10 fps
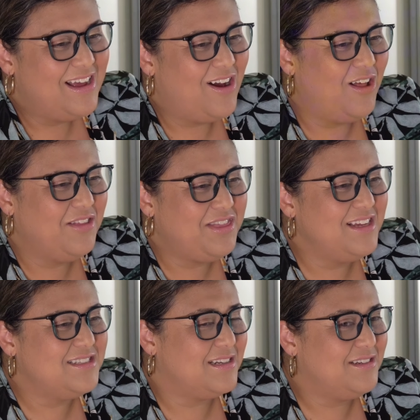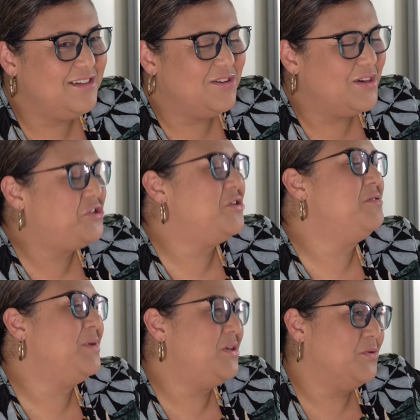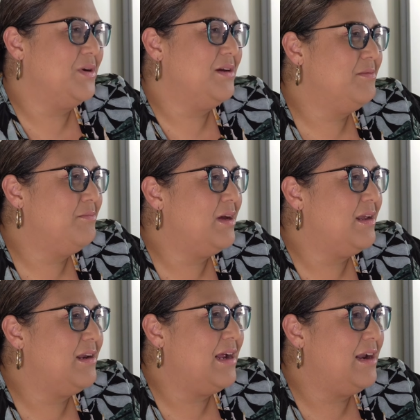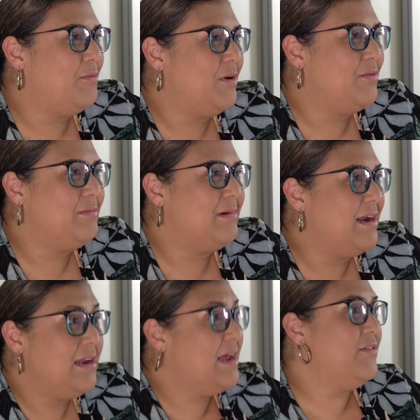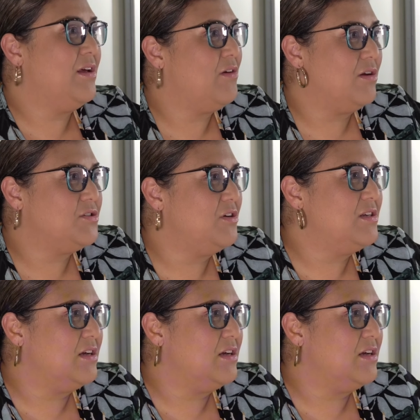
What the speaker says: All things that I shouldn't be doing, but I didn't have another alternative.